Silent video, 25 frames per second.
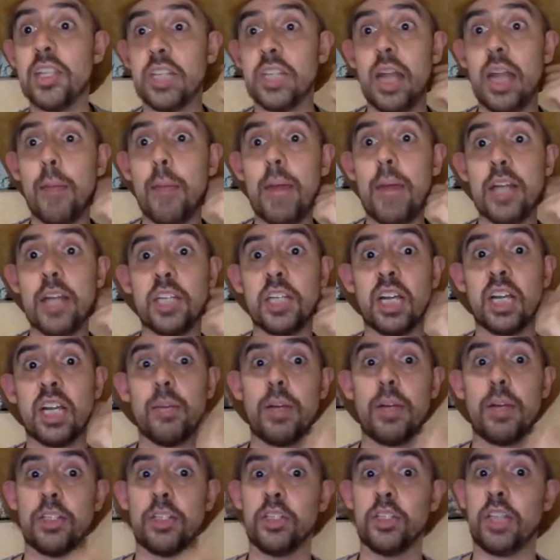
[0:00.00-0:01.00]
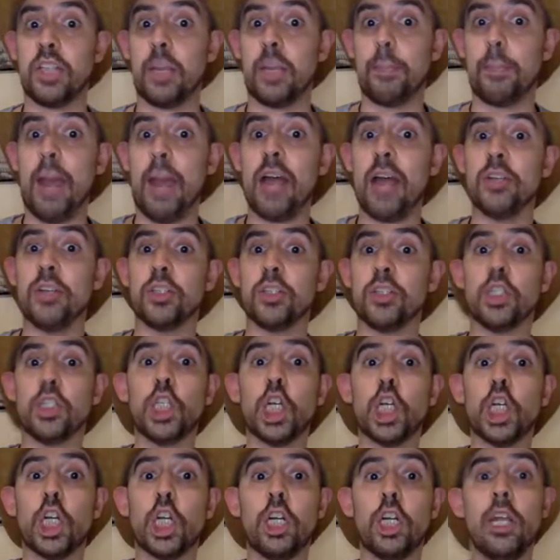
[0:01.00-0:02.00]
And I'm not talking about just like pounds of
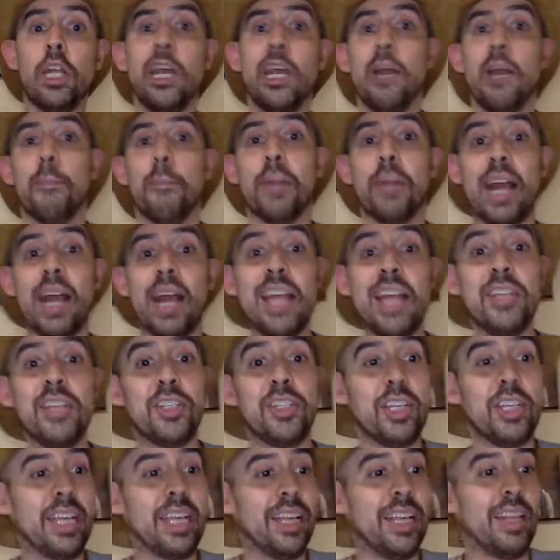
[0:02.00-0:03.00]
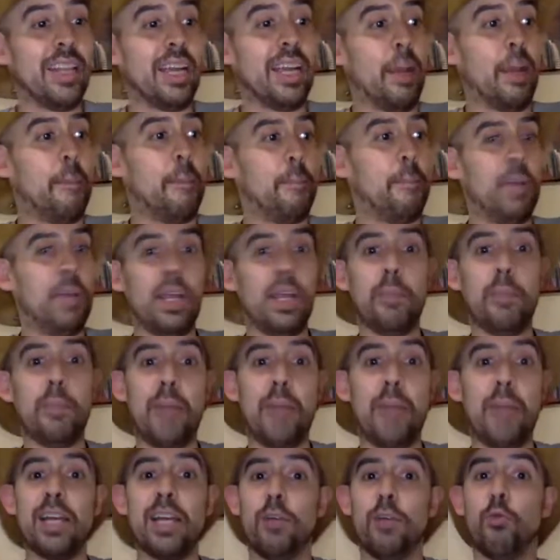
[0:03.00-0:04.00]
sugar, but I used to get like a big
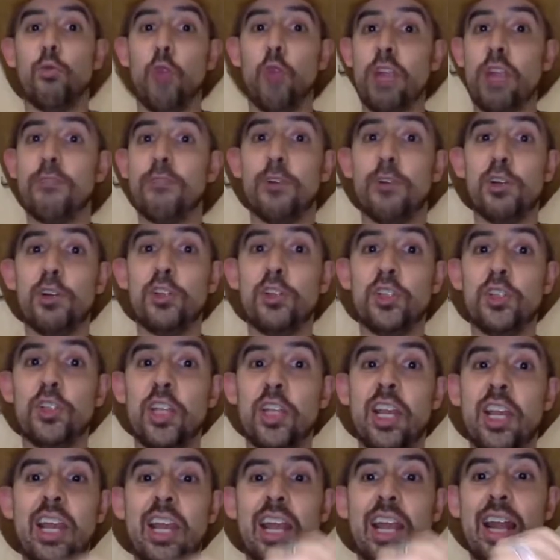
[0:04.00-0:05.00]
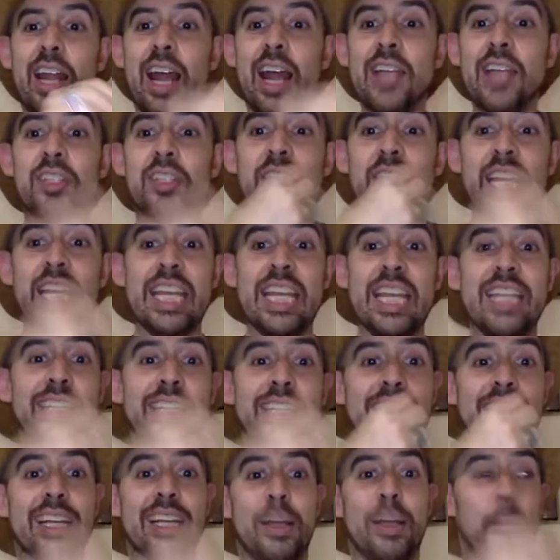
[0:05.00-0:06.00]
bag of wafers, and I used to eat
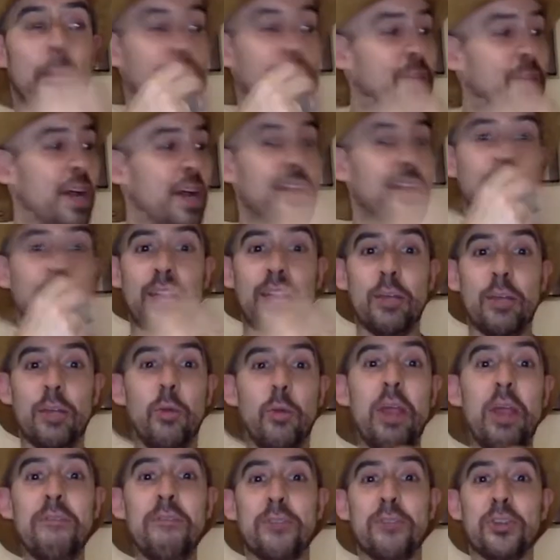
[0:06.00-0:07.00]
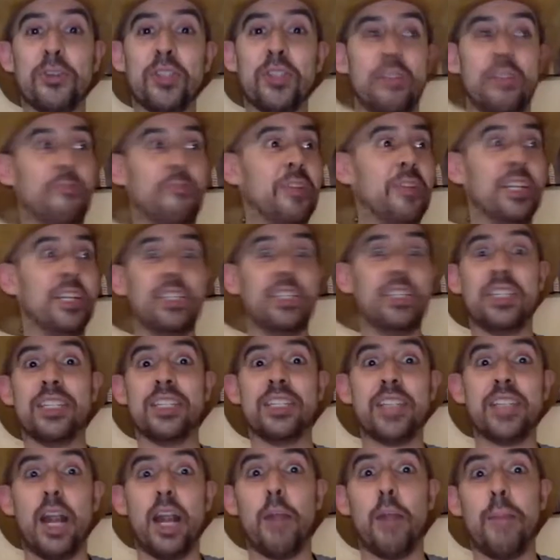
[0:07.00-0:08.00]
like a ton of wafers and finish the
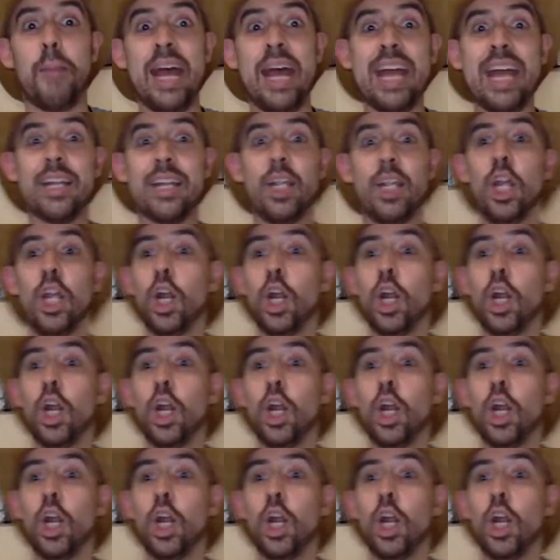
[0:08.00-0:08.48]
entire bag.